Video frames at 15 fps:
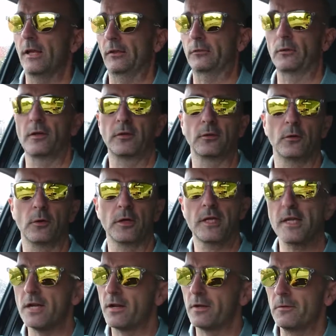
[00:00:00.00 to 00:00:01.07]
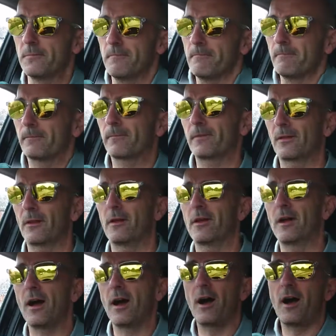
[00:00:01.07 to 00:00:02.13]
So I thought, you know,
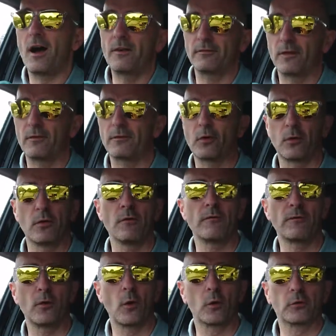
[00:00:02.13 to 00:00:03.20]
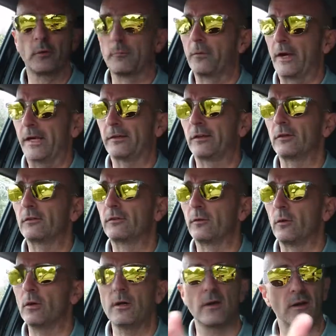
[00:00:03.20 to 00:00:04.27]
I've got a vlog to practice
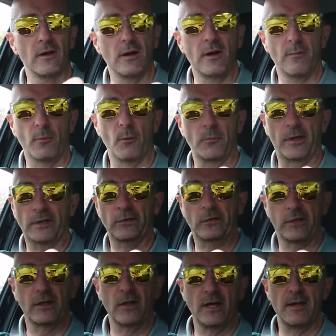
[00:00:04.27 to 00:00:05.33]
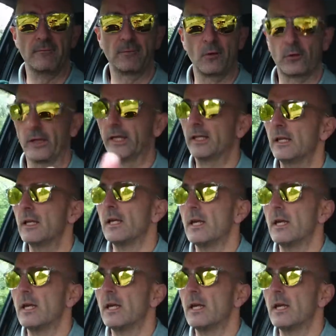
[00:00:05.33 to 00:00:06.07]
for. I'm not practicing, I am vlogging.